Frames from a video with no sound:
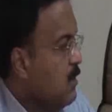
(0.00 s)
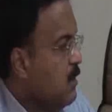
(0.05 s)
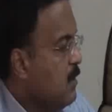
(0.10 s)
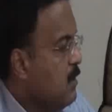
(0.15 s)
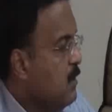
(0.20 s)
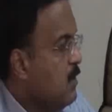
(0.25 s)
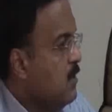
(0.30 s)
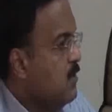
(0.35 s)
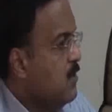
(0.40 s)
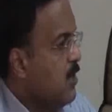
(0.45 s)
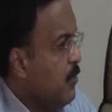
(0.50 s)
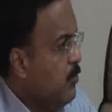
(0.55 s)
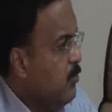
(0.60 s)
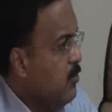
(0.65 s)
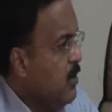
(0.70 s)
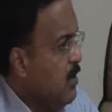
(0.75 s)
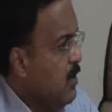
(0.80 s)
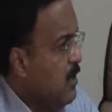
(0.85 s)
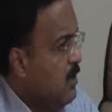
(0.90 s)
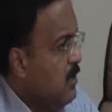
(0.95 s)
The
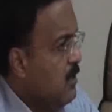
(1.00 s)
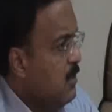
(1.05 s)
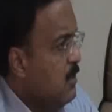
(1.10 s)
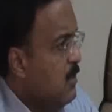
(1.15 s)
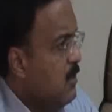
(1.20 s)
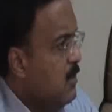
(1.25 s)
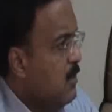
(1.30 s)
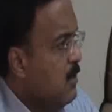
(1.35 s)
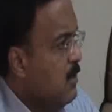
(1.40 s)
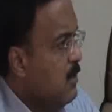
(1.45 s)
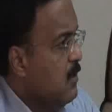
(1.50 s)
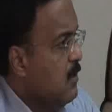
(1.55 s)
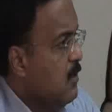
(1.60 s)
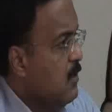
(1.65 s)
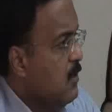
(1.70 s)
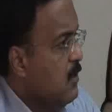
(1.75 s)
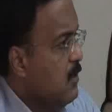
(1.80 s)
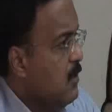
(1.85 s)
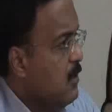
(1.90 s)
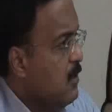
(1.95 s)
tribunal
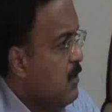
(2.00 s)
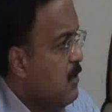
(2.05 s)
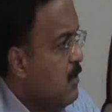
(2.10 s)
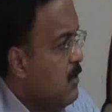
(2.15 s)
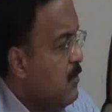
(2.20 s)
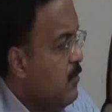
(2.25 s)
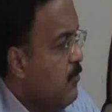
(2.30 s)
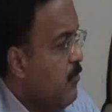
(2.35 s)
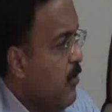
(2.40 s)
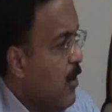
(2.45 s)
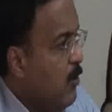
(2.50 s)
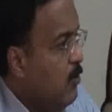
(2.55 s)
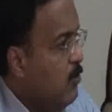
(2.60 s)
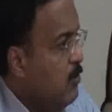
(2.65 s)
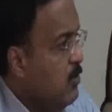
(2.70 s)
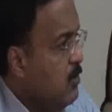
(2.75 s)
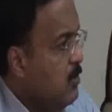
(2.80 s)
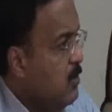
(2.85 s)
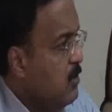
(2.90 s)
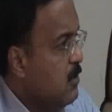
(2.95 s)

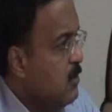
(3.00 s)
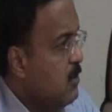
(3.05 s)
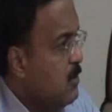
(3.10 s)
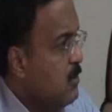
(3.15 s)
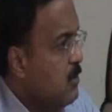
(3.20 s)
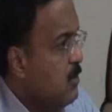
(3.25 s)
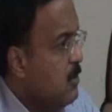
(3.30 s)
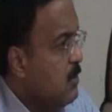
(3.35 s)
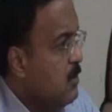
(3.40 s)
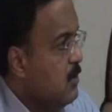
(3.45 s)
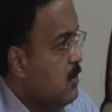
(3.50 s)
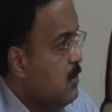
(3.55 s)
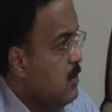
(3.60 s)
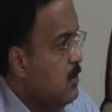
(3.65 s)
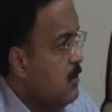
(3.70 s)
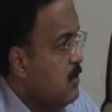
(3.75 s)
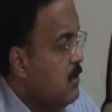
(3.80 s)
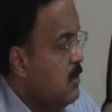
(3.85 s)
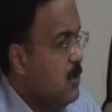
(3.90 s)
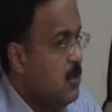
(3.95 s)
found
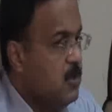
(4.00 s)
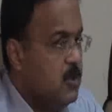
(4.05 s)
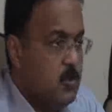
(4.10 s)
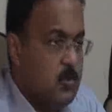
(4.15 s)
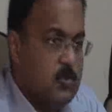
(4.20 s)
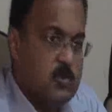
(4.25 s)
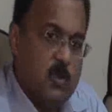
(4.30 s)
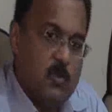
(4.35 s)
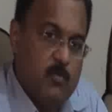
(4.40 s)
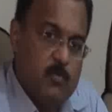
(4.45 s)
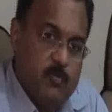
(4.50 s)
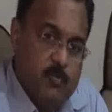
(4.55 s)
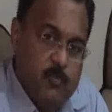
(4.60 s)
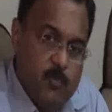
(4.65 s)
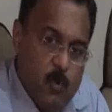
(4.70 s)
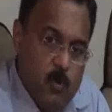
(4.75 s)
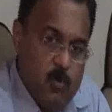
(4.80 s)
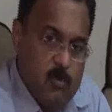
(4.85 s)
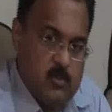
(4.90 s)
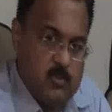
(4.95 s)
the use of
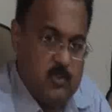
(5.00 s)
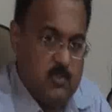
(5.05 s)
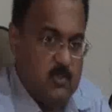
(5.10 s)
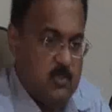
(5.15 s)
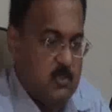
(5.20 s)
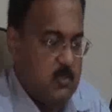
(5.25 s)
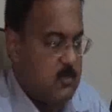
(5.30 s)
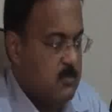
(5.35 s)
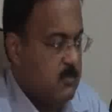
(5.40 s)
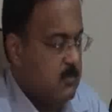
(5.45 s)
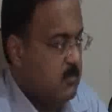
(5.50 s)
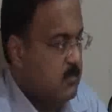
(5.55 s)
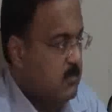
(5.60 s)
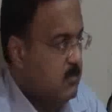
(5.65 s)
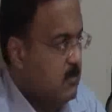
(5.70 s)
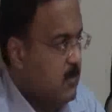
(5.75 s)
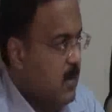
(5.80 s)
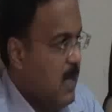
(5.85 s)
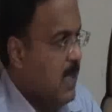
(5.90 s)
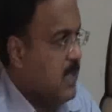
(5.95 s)
force,
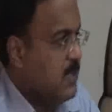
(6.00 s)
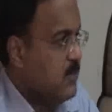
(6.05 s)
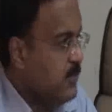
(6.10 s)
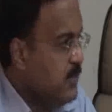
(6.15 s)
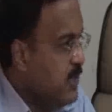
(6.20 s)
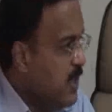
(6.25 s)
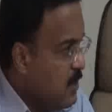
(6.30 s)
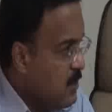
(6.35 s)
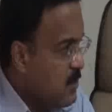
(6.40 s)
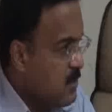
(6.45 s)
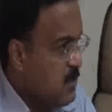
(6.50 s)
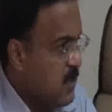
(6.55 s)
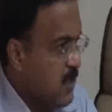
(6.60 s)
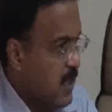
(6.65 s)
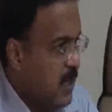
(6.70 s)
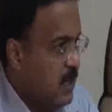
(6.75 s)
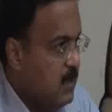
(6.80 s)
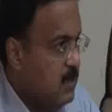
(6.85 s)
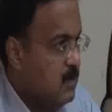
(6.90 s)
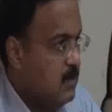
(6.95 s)
as we
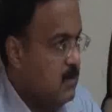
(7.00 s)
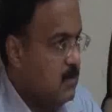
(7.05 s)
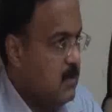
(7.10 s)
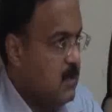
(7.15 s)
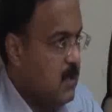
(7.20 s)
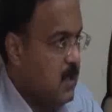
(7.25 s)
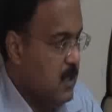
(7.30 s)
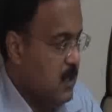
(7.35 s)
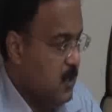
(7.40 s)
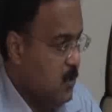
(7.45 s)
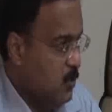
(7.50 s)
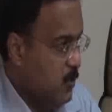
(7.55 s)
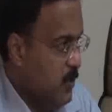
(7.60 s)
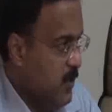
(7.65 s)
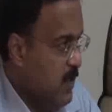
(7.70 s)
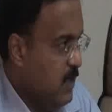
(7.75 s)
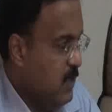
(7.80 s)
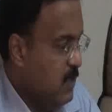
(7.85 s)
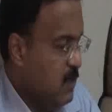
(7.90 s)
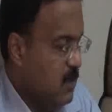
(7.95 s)
understand it to
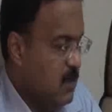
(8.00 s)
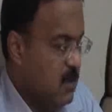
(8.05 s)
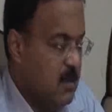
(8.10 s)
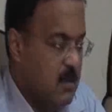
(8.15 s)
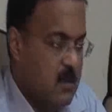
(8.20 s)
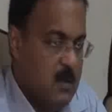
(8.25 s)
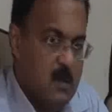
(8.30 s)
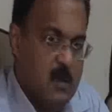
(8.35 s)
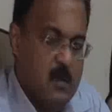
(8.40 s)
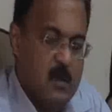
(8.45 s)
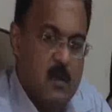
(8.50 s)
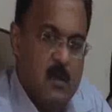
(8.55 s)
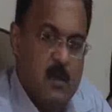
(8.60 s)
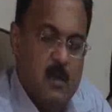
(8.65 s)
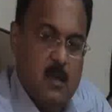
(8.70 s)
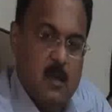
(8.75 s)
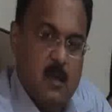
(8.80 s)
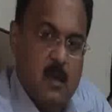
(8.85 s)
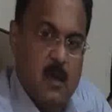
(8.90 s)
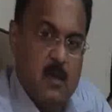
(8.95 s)
be
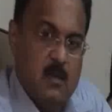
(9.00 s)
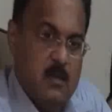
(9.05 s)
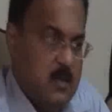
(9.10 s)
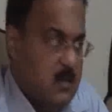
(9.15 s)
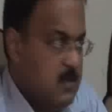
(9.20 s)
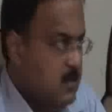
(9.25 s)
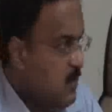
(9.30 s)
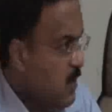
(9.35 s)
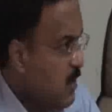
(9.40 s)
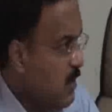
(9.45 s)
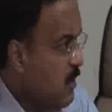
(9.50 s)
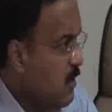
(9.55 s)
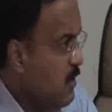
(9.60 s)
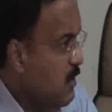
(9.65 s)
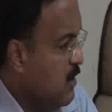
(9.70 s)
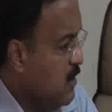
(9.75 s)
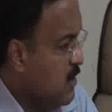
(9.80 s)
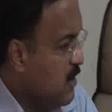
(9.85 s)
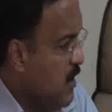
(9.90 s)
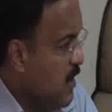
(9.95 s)
under general
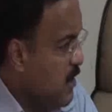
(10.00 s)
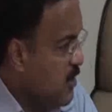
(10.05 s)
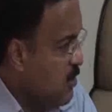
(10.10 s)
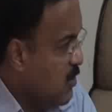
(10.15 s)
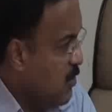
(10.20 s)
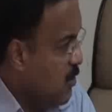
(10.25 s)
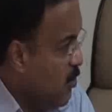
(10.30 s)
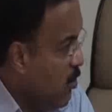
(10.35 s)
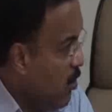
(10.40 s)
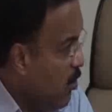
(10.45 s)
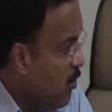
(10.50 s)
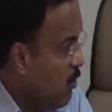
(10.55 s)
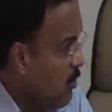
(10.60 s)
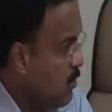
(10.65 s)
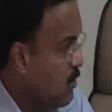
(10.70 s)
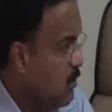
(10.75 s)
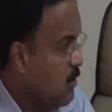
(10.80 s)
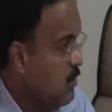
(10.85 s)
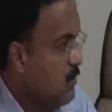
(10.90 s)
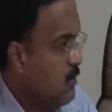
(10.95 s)
international law,
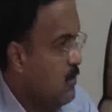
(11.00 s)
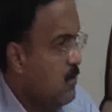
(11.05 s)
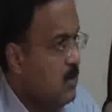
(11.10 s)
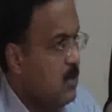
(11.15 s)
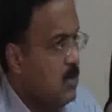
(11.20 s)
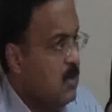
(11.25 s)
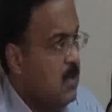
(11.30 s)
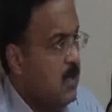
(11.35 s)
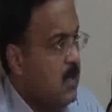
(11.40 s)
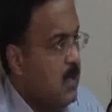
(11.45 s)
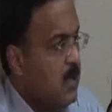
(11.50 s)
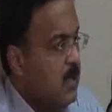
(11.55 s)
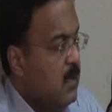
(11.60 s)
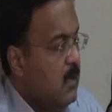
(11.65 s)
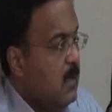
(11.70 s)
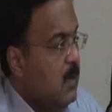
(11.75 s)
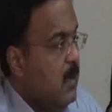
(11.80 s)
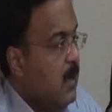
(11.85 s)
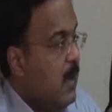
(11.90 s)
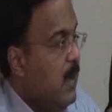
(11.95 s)

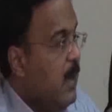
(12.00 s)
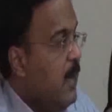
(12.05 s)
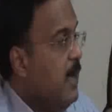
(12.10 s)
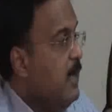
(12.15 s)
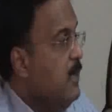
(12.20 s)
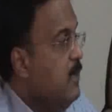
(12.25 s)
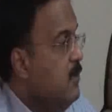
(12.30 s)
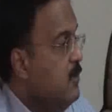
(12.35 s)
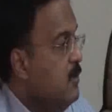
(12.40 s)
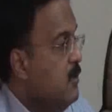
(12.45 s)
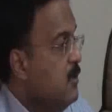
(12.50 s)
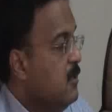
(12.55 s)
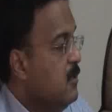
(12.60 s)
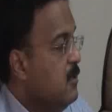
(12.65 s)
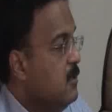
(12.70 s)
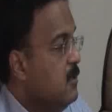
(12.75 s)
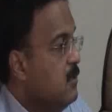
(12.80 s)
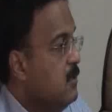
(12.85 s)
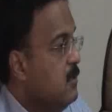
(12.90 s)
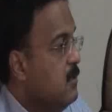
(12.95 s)
and
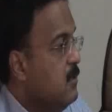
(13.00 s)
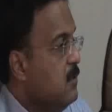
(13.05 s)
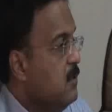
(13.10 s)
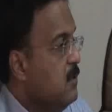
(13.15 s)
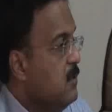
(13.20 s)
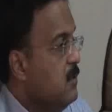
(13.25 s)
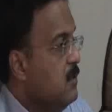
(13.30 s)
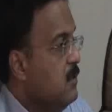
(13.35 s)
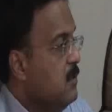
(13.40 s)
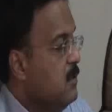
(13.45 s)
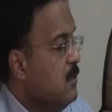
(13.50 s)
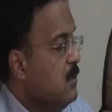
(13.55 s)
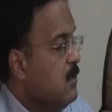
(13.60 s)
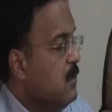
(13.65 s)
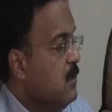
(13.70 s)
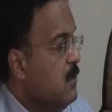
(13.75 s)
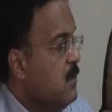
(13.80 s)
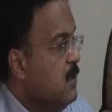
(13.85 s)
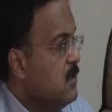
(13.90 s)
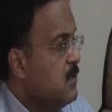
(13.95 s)

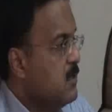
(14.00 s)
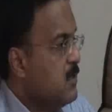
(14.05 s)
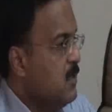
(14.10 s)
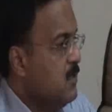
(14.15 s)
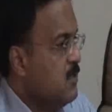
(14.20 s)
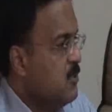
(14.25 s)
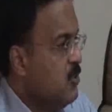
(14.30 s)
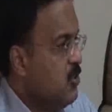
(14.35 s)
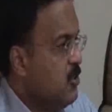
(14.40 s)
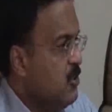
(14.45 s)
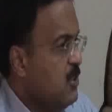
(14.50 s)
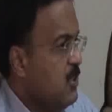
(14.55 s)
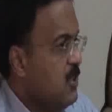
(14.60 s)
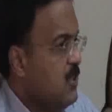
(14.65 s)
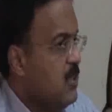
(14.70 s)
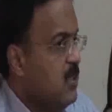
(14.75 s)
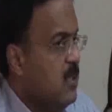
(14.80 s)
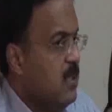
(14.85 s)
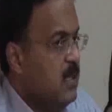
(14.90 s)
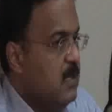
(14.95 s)
is
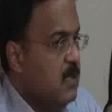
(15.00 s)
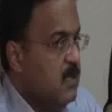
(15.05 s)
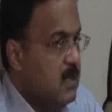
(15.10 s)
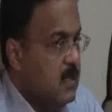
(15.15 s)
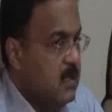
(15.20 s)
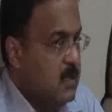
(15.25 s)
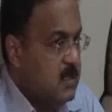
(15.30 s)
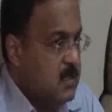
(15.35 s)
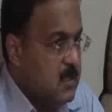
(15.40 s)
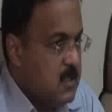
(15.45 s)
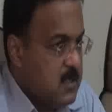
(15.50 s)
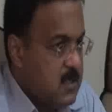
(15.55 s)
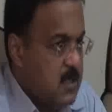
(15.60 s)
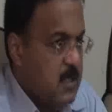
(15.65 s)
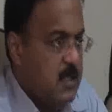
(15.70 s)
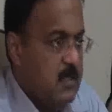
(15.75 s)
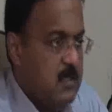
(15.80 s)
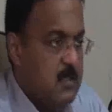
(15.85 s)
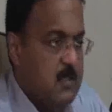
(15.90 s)
considered inconsistent